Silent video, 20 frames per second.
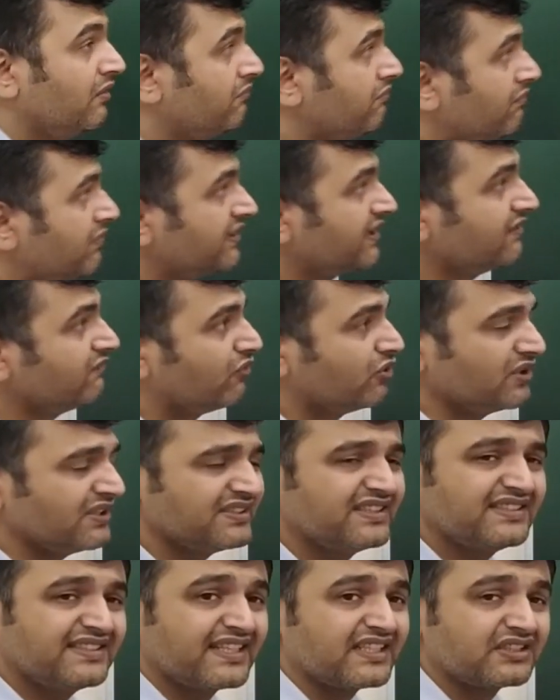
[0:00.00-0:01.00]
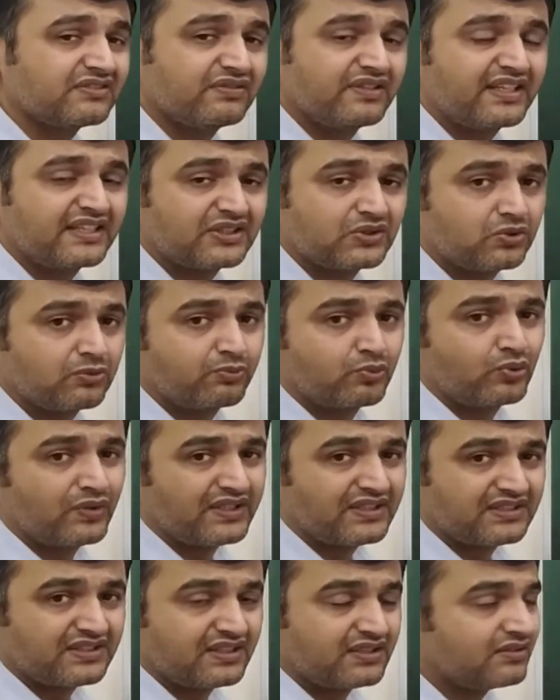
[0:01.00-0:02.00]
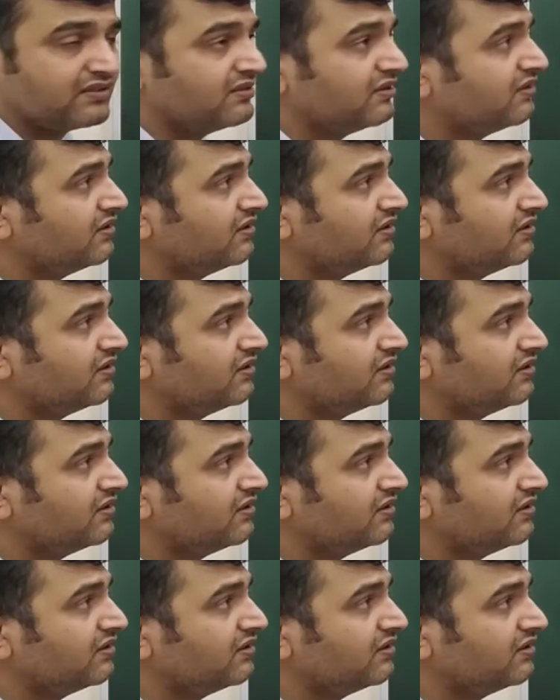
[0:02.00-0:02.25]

But then what is this x1, x2 up to xn?